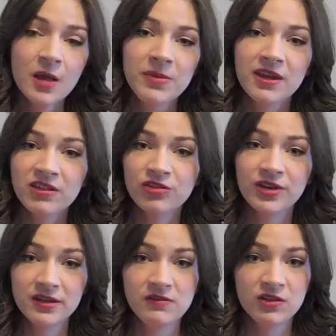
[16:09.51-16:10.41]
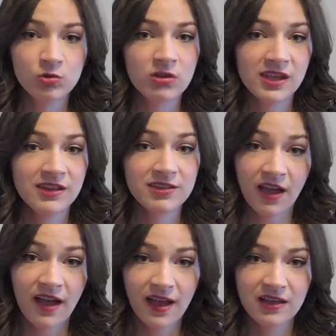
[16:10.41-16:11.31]
because they're individually
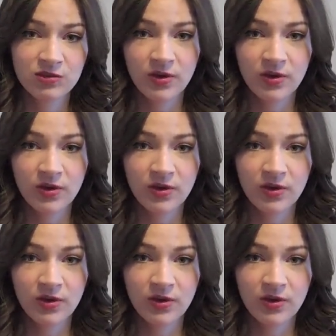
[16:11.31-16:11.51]
sized,